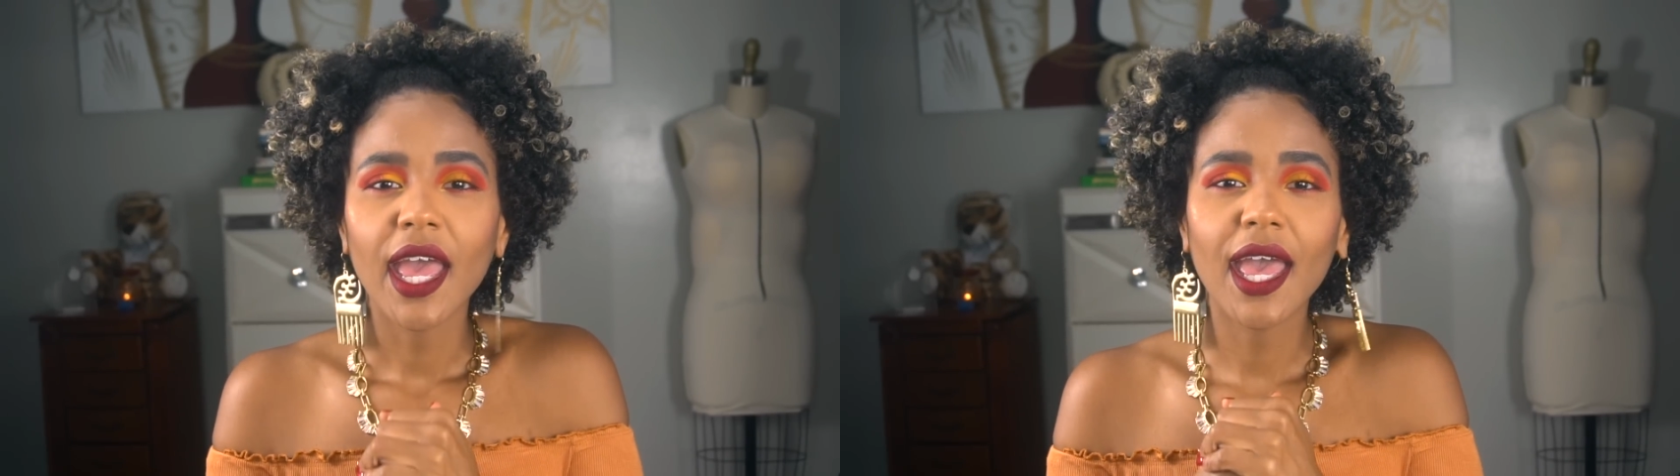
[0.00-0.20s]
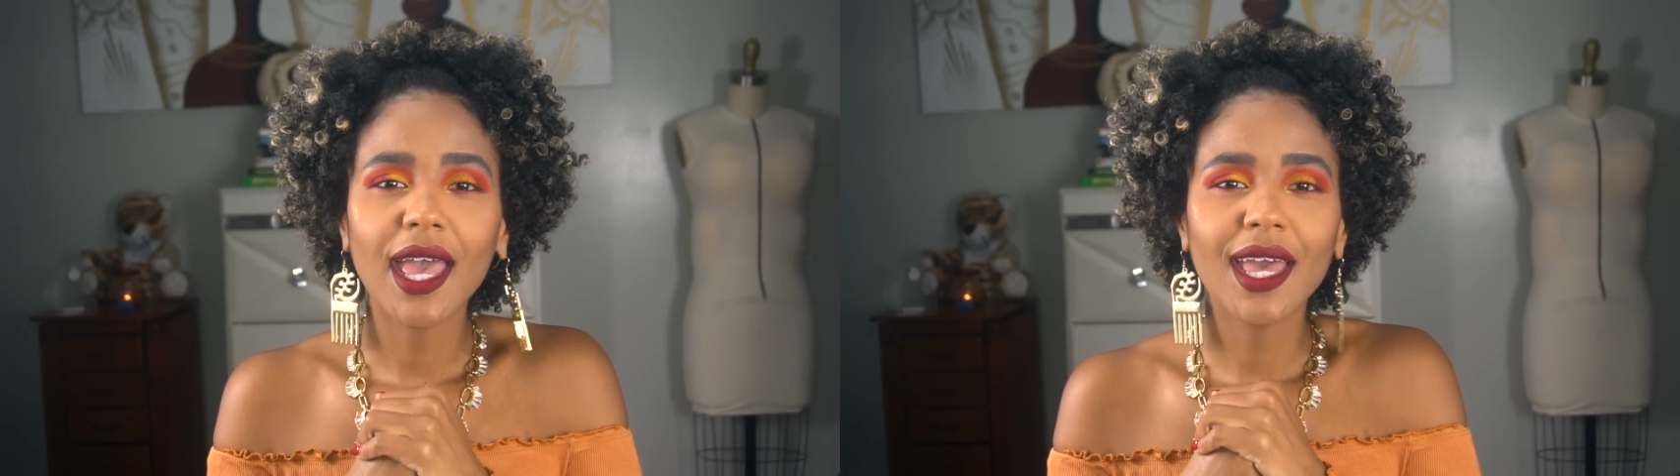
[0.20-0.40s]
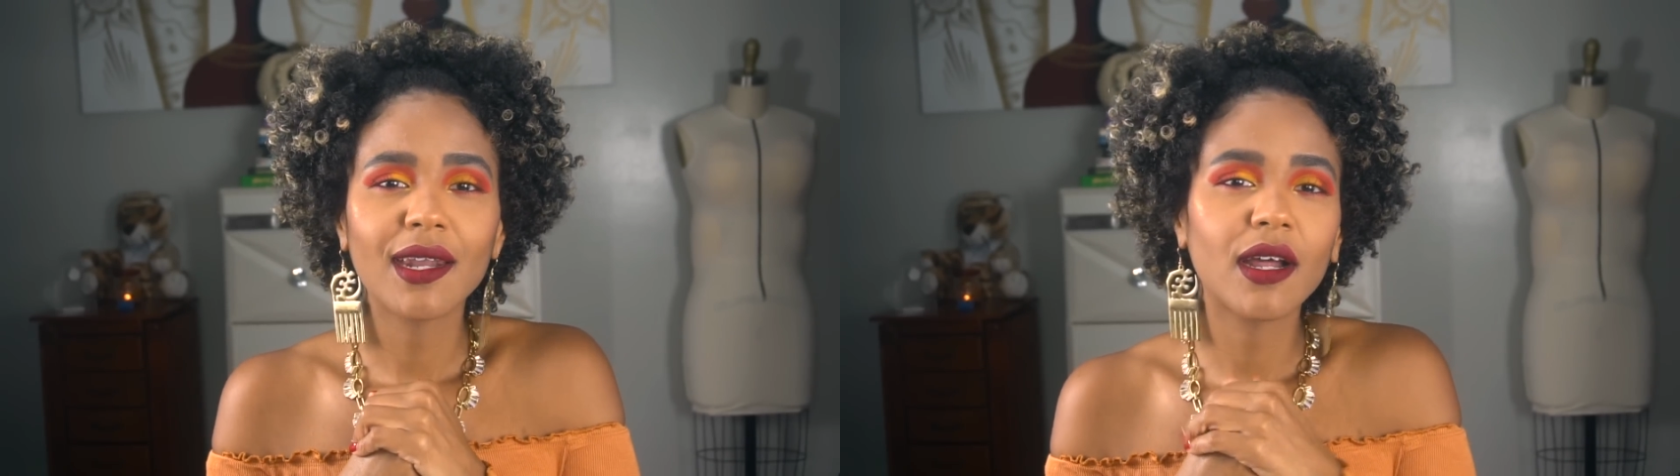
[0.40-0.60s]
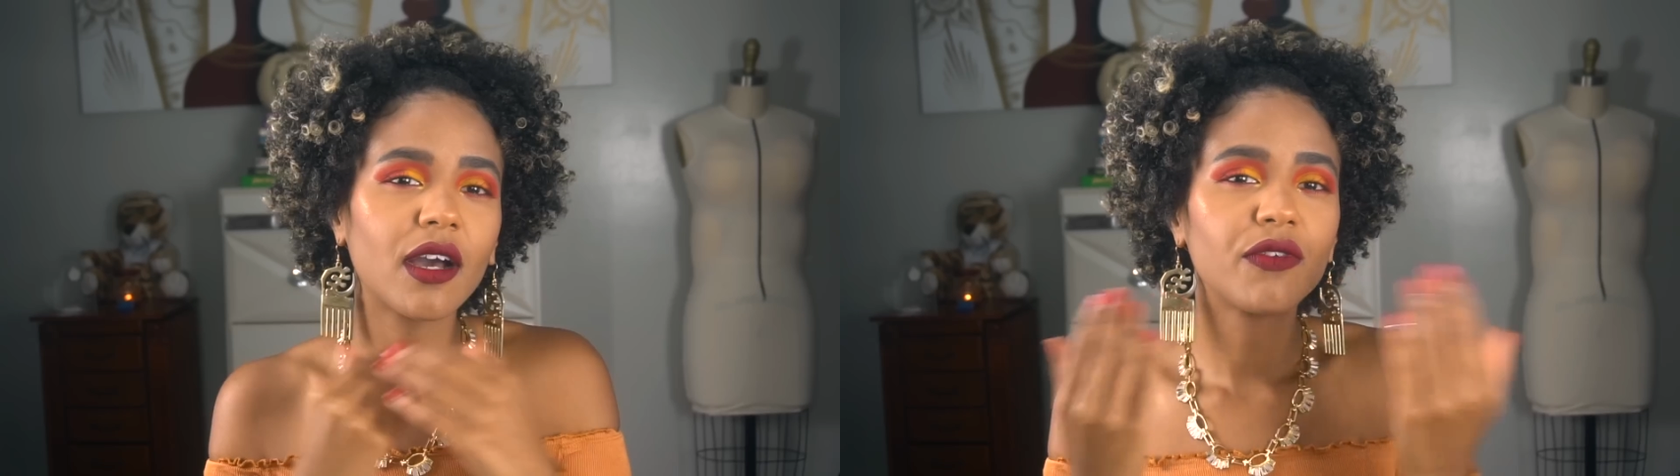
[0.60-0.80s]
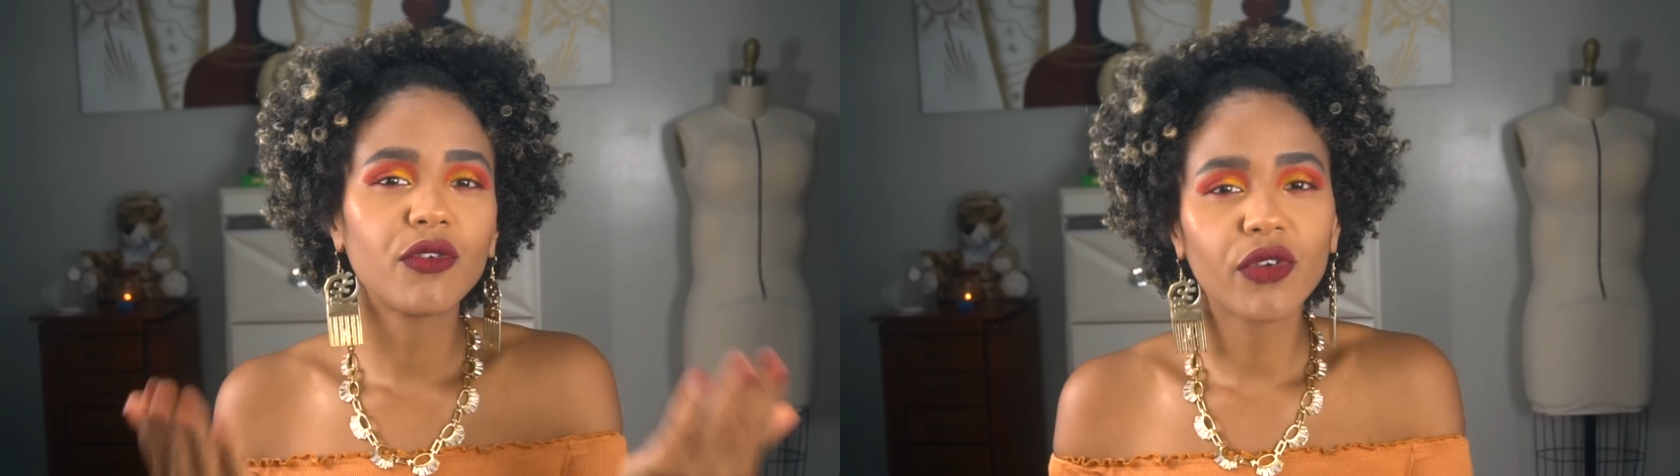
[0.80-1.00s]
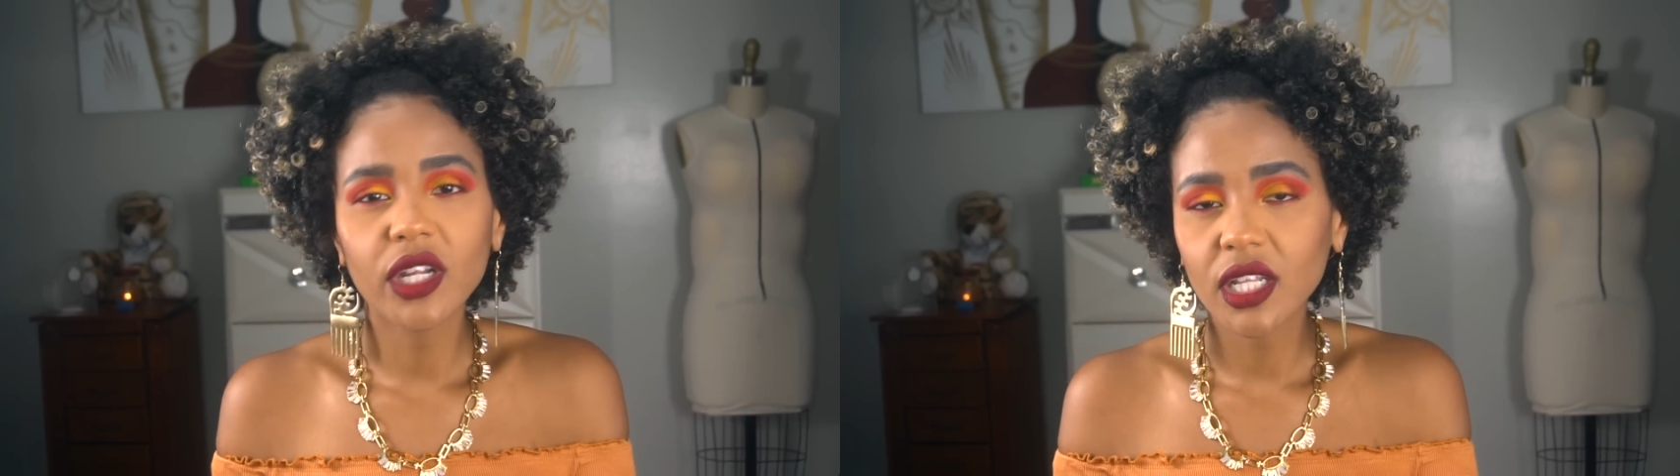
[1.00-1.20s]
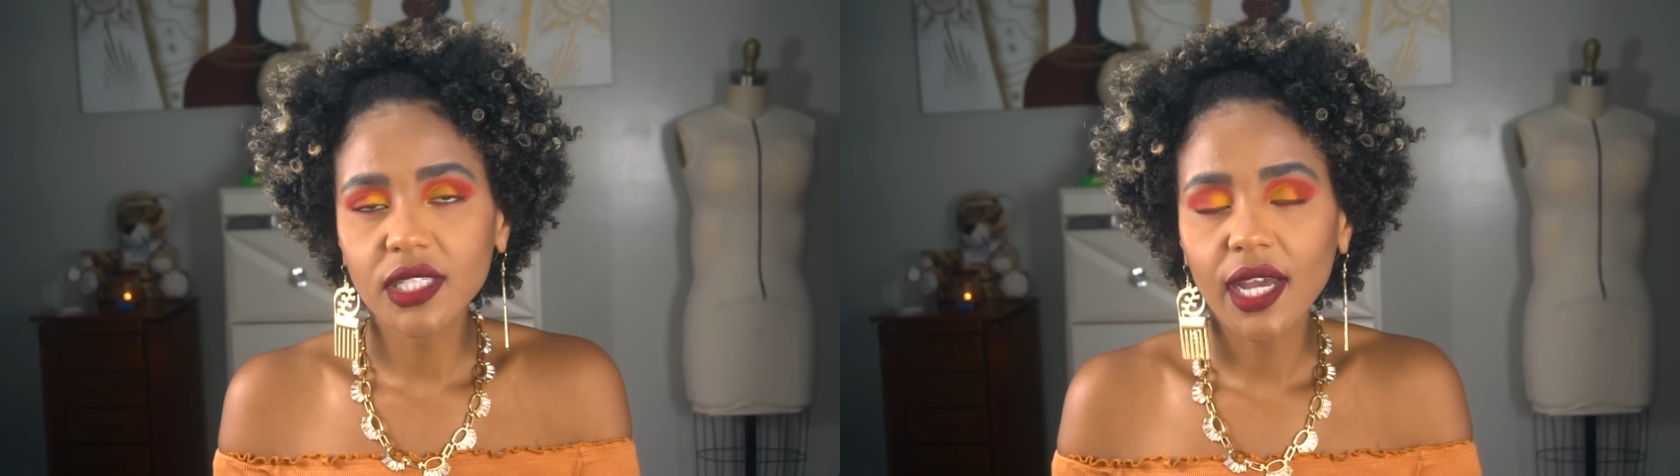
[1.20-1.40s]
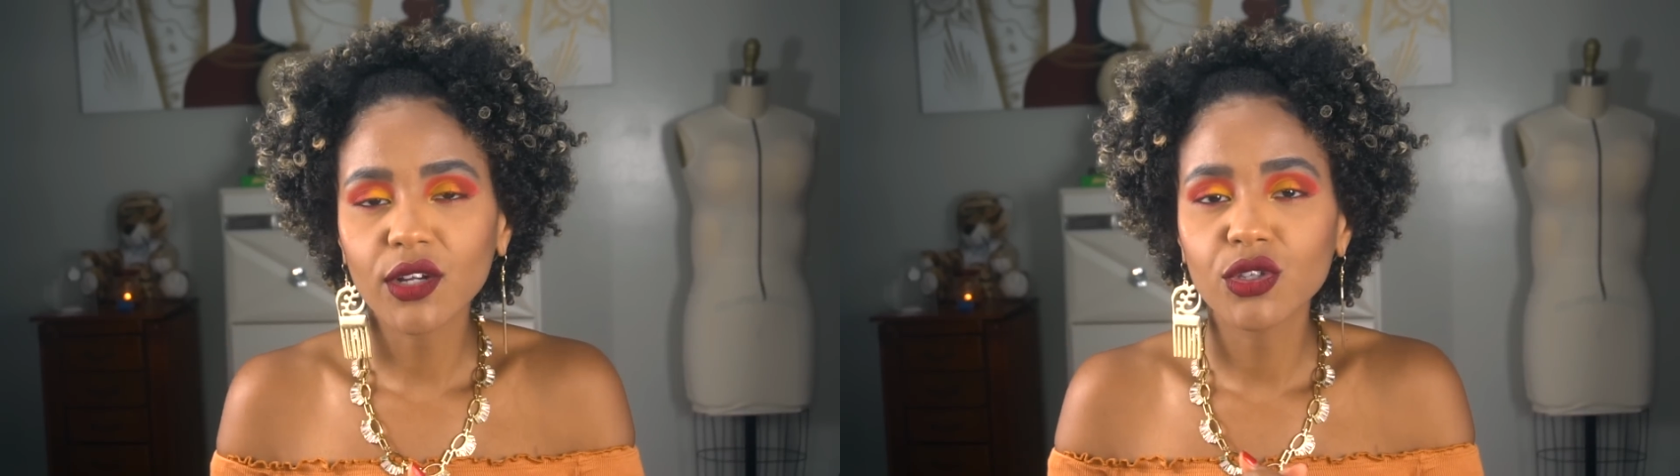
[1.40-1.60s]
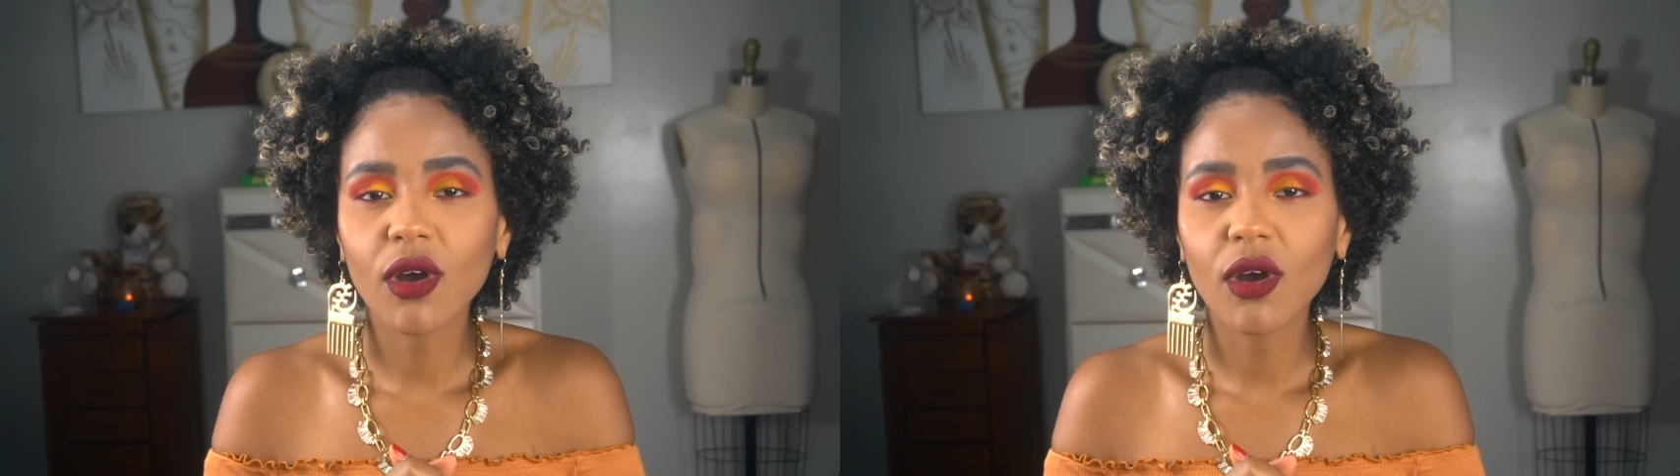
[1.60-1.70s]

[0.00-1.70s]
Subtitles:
and if you're reading the title,